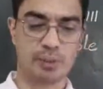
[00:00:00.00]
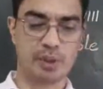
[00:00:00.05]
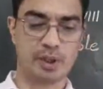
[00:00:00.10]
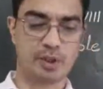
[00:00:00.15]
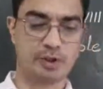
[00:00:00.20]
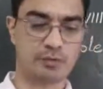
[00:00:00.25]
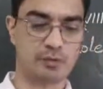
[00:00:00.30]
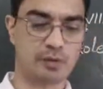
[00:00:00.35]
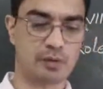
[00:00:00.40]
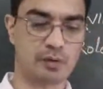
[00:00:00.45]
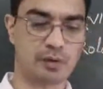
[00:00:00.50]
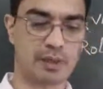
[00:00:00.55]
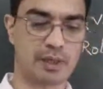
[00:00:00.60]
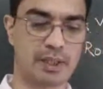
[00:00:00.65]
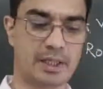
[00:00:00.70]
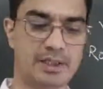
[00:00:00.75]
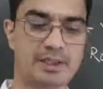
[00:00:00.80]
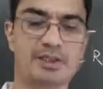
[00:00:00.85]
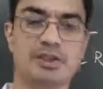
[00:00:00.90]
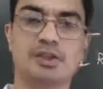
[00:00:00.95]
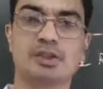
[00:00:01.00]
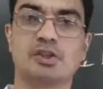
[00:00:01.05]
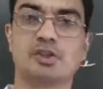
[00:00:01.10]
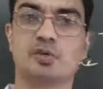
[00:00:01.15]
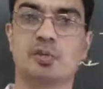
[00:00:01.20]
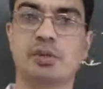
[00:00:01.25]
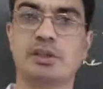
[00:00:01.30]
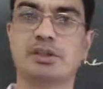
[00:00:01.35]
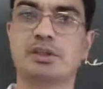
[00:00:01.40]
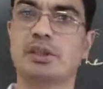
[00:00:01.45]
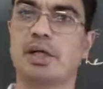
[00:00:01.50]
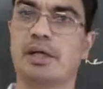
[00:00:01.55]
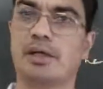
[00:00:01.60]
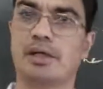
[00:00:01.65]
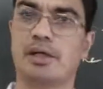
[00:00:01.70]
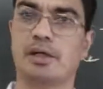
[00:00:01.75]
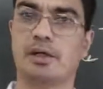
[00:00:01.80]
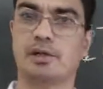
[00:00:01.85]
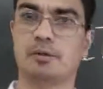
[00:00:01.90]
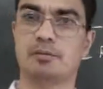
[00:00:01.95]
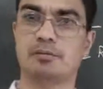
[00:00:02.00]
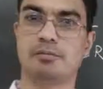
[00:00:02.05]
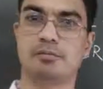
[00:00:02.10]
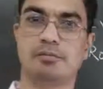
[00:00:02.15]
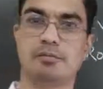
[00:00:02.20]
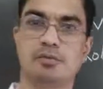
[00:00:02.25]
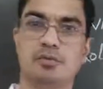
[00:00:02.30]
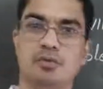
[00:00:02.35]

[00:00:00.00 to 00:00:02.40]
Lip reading: peaceful relations with China.